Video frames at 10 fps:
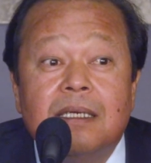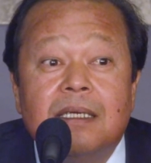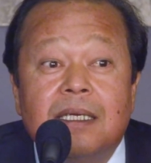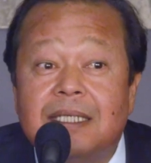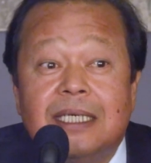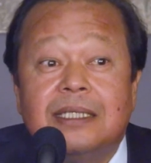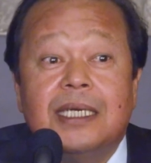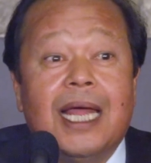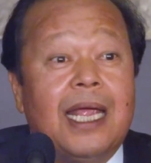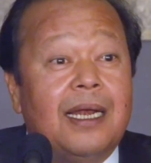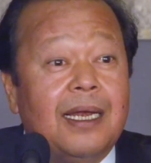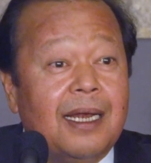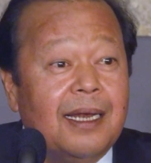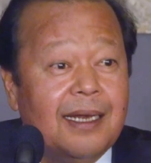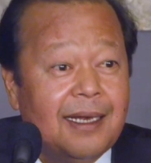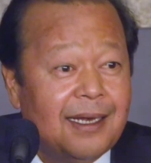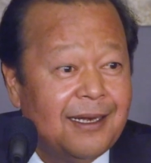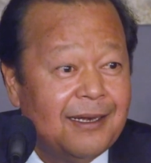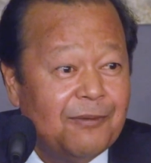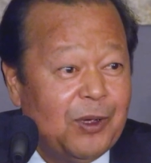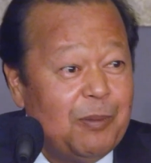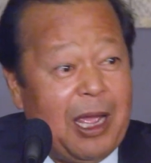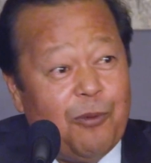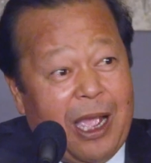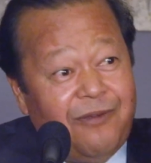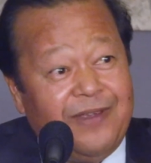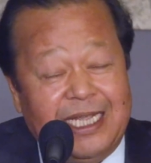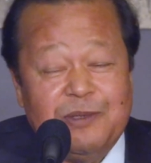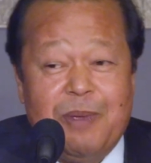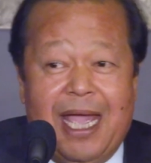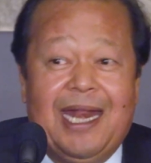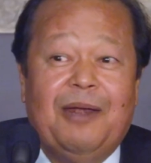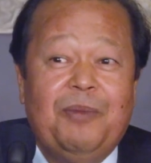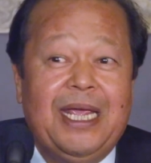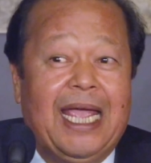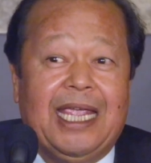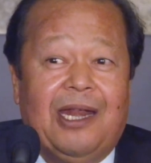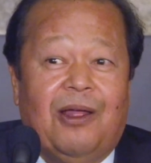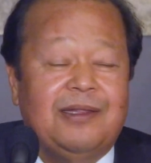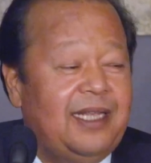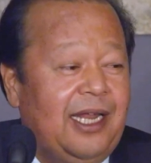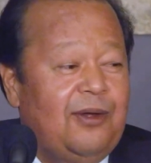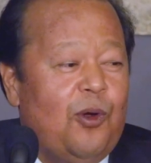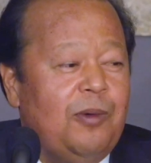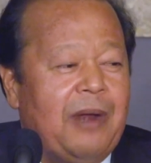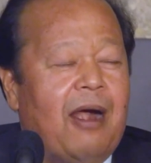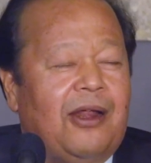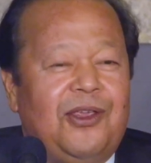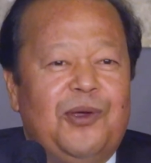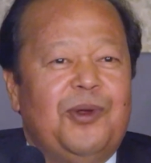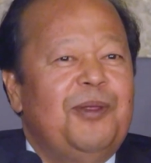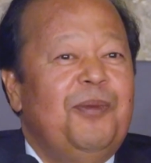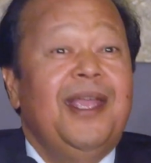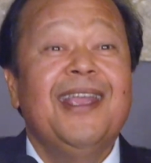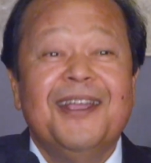It's just a title. When my wife gets mad at me, I cannot say, don't argue with me.